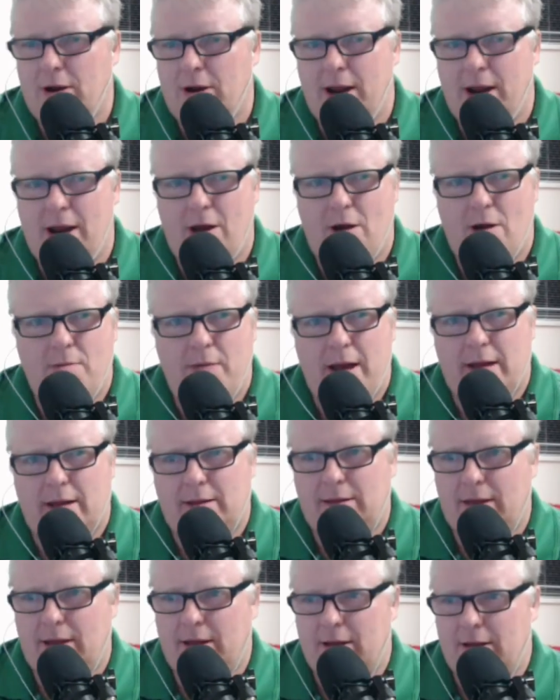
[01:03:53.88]
don't know
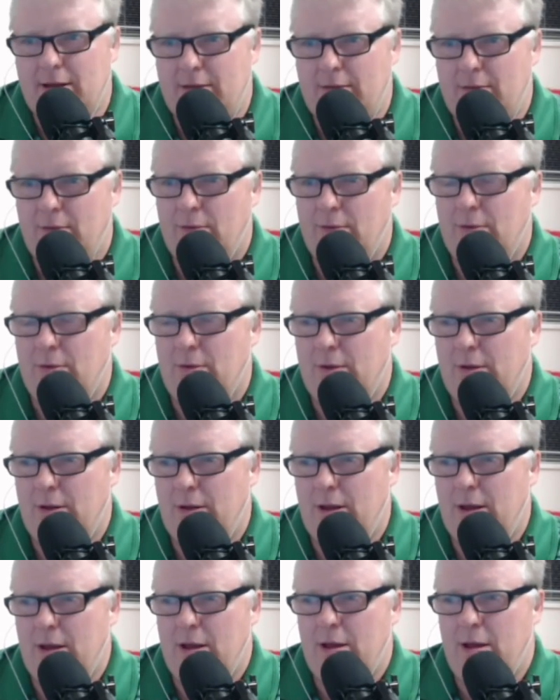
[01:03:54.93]
about the...
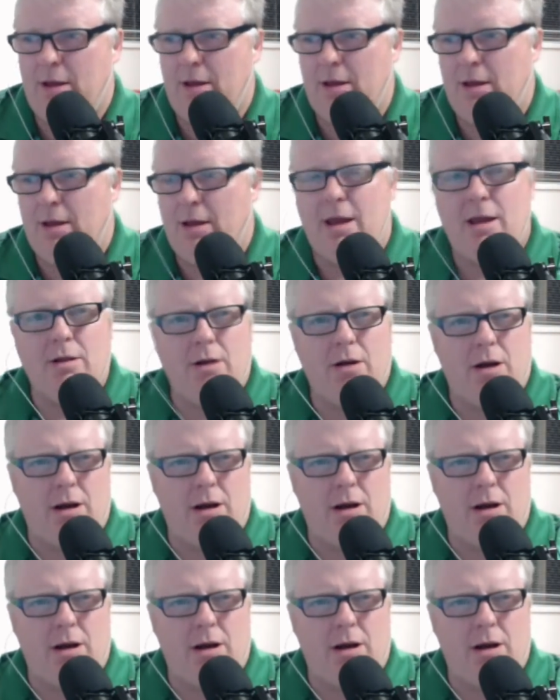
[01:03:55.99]
Yeah,